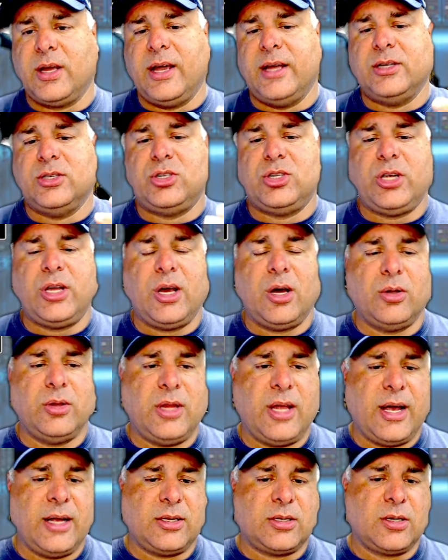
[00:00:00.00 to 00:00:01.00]
and
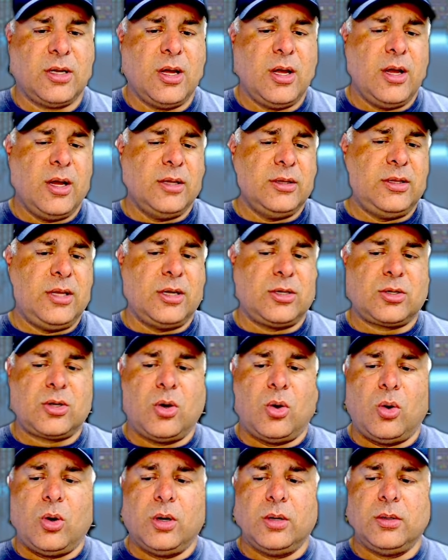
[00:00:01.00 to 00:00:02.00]
geodnet's
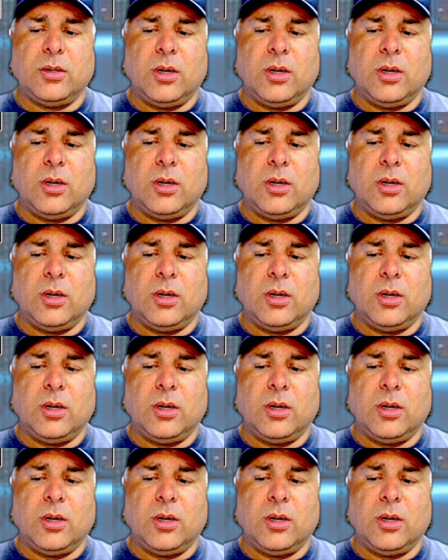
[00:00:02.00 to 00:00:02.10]
Discord.